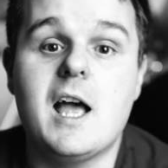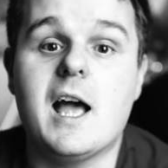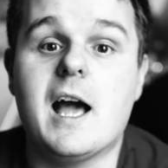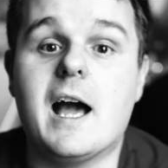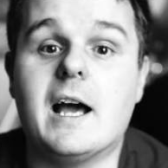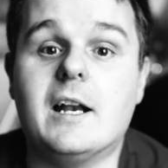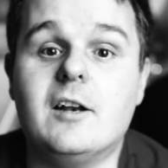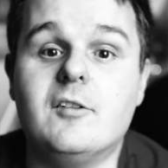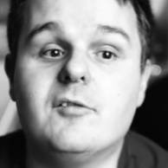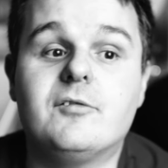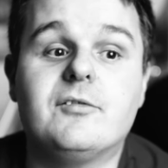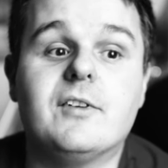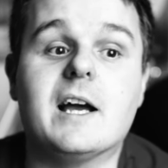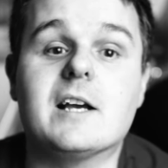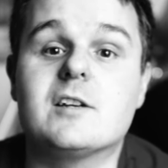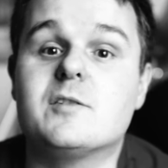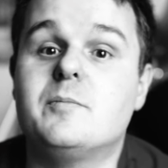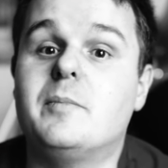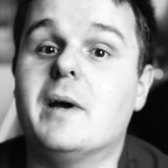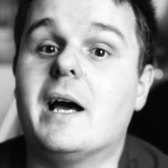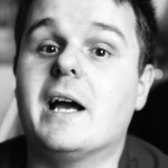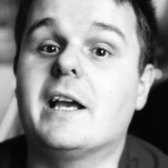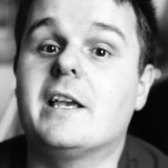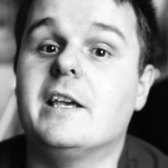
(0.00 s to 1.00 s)
and in
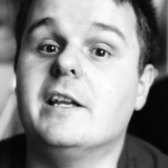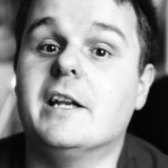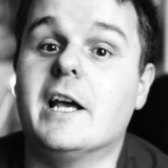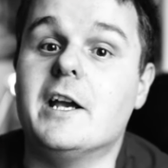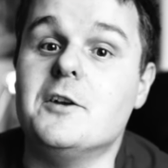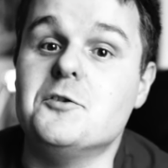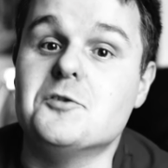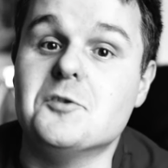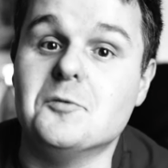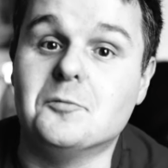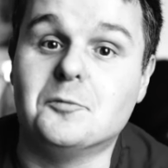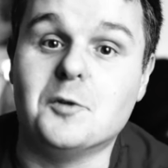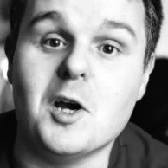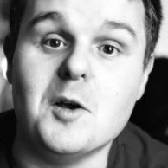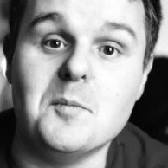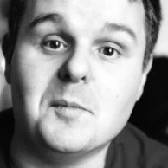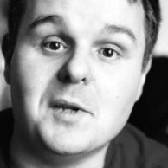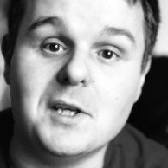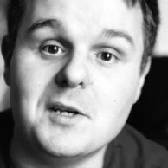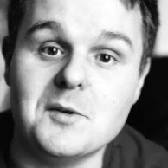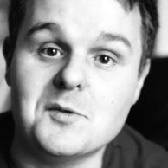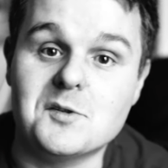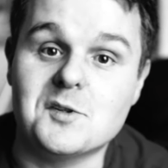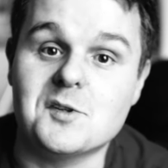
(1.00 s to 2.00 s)
fact, back in ancient Rome,
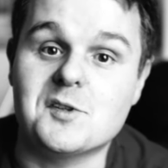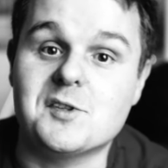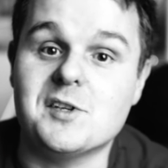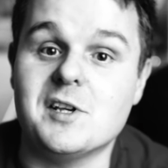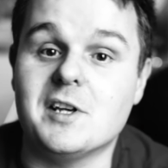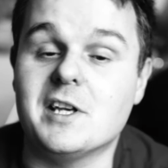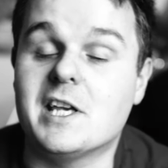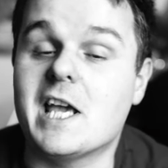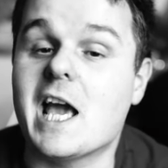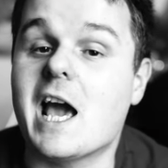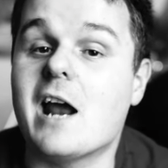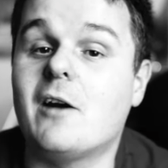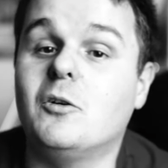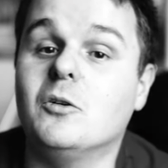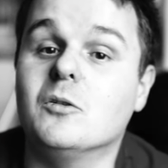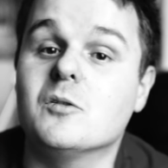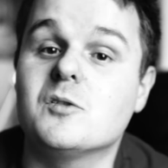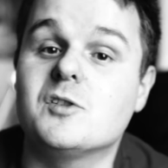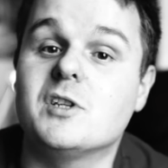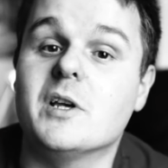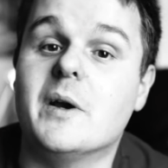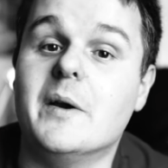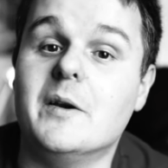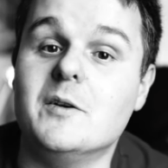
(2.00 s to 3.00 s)
they used to sing
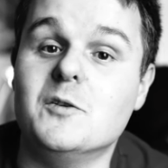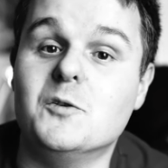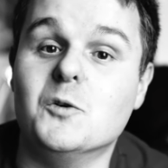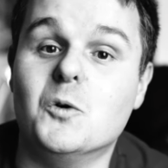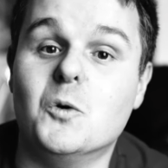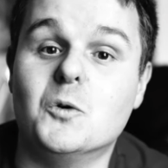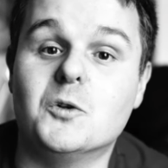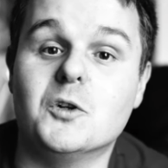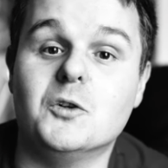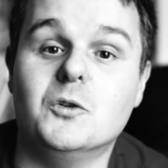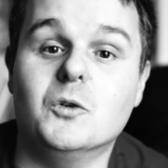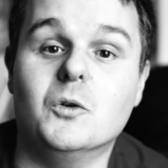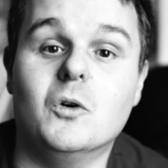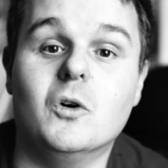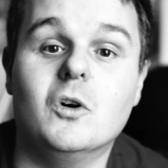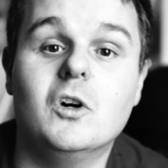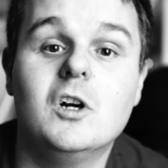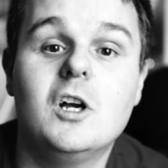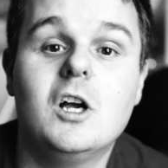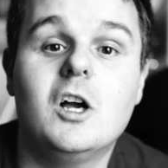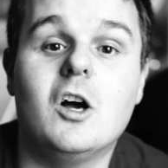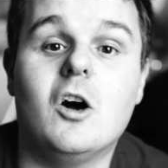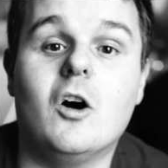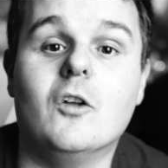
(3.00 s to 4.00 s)
carols going door to door
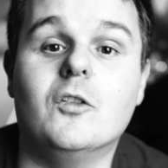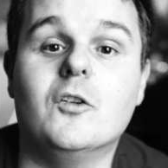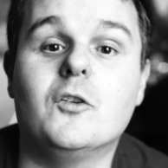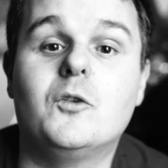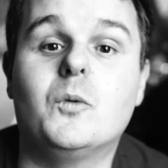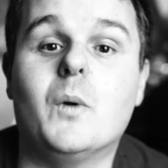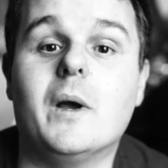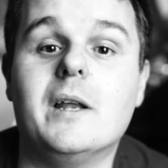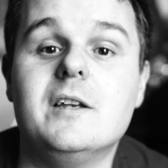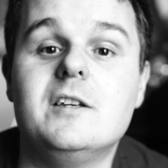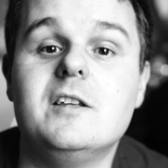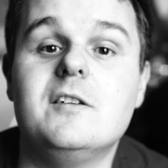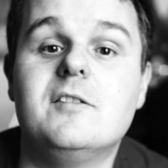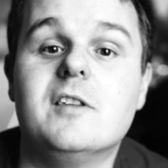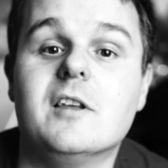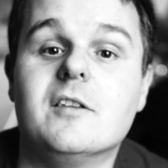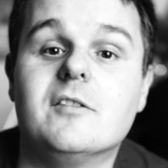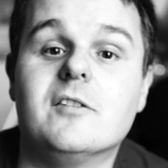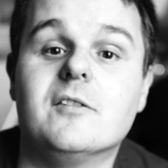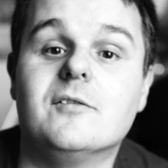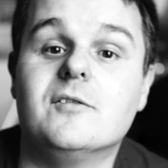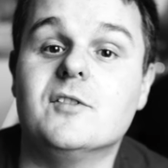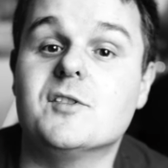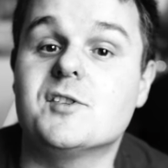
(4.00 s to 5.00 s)
on the
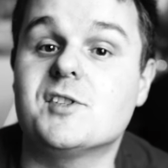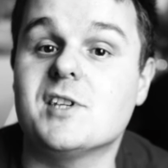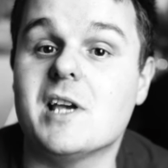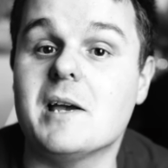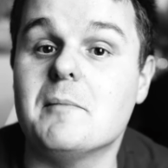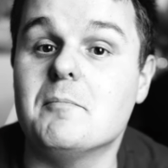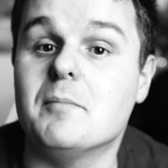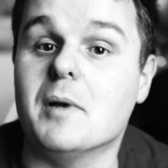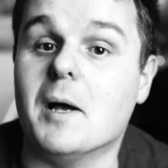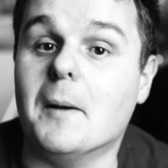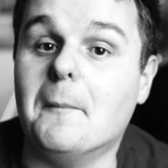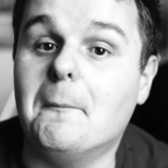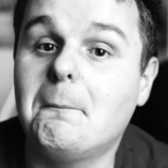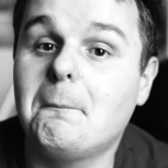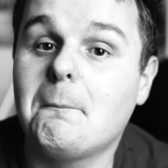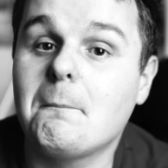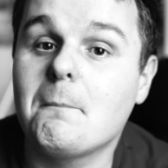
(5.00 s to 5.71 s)
25th of December.